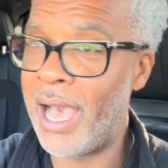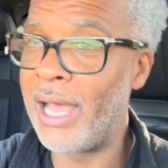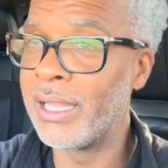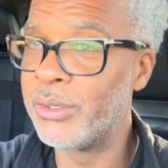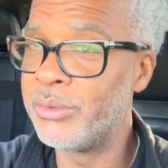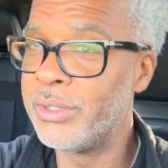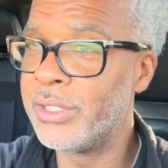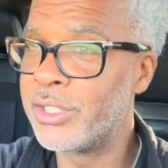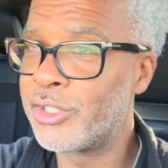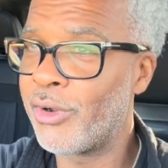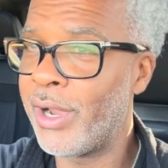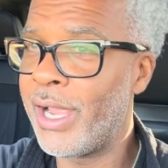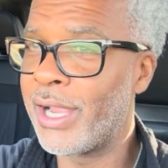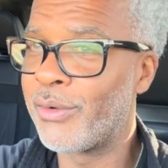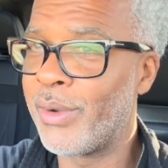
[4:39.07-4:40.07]
Hollywood
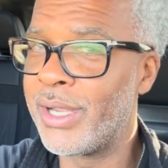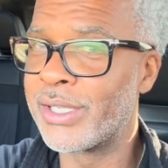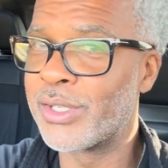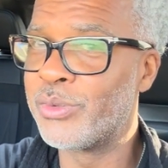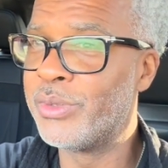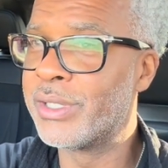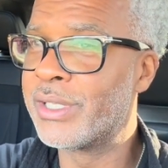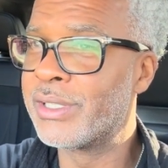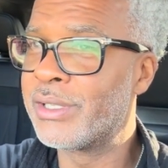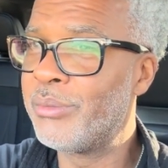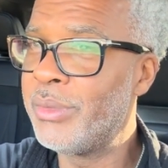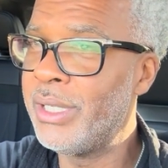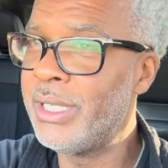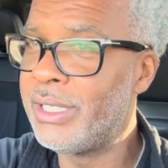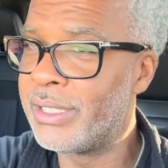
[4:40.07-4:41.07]
Drag Racing, which is a
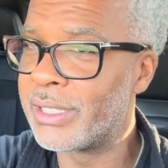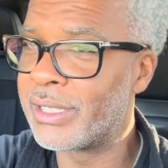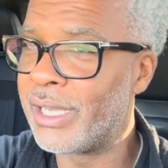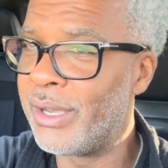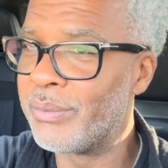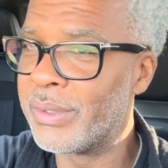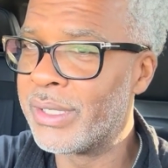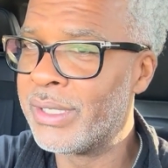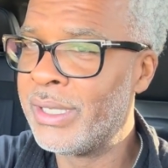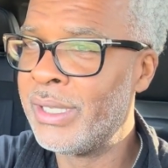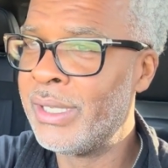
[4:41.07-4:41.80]
media company.